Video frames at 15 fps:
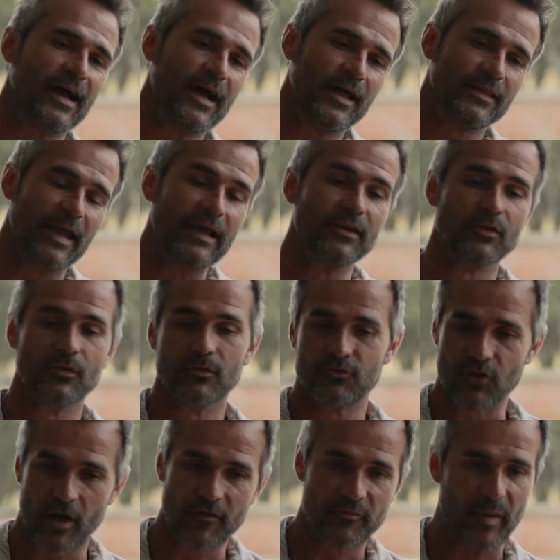I then
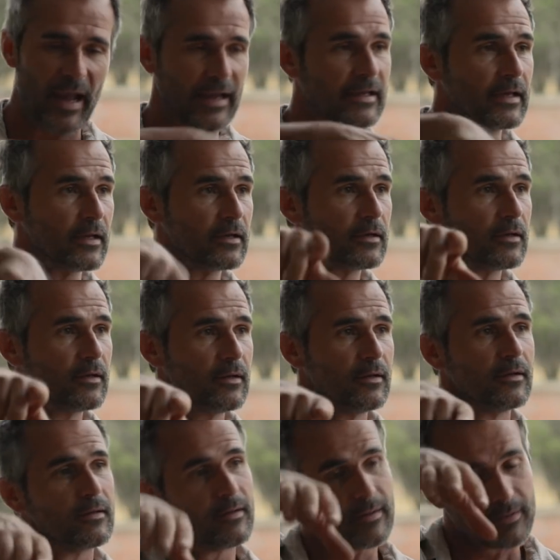drove back in
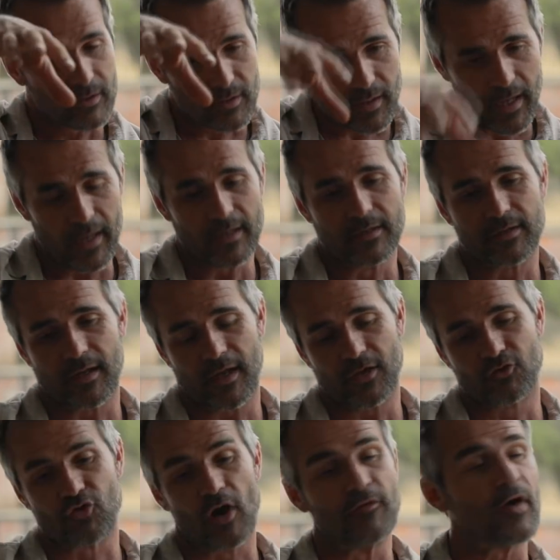and uh,
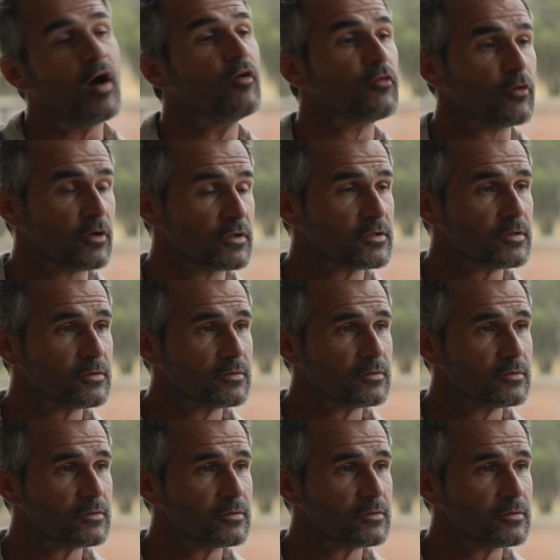drove over it.